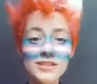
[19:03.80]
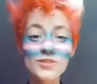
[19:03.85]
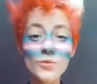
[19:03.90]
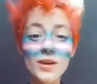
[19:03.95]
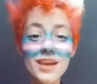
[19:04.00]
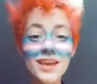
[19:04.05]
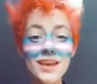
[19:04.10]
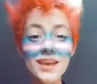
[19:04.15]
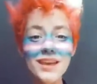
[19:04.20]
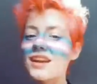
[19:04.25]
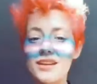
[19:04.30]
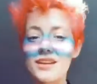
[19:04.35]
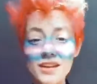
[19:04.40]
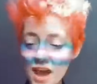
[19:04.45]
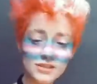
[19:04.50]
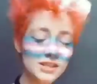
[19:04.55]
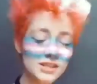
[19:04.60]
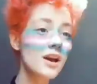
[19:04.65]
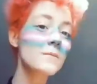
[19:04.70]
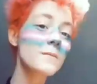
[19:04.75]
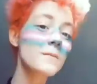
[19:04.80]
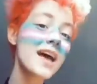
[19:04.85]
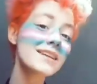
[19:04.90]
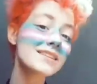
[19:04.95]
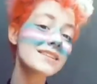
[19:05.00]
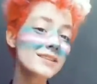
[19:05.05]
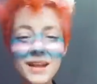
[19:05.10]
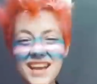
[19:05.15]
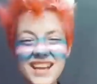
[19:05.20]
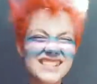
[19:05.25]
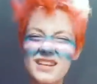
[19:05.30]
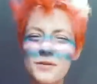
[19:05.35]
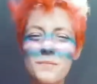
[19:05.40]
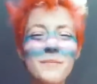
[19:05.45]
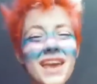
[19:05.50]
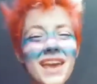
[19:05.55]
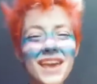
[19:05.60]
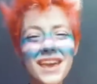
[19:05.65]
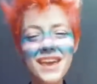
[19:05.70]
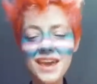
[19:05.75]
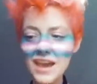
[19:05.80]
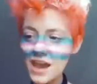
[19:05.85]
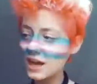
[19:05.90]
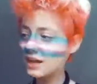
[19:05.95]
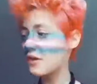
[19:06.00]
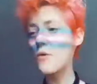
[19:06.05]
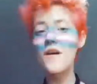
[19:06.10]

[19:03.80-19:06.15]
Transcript: who were really struggling, kids who